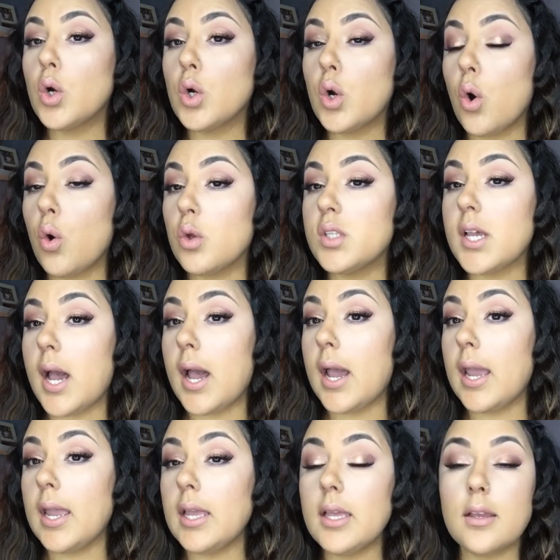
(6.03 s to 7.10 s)
gold
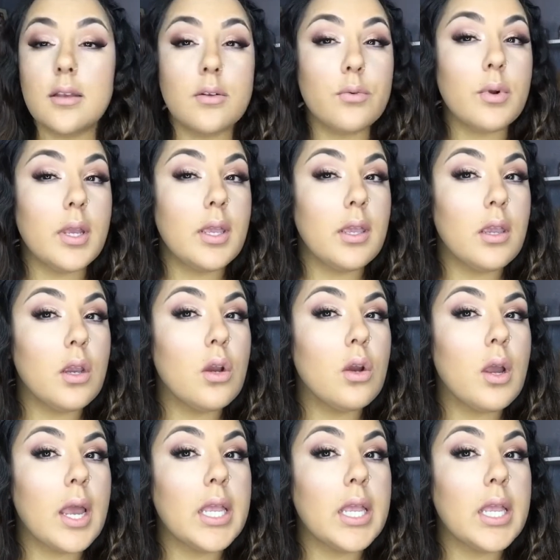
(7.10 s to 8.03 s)
eye right here.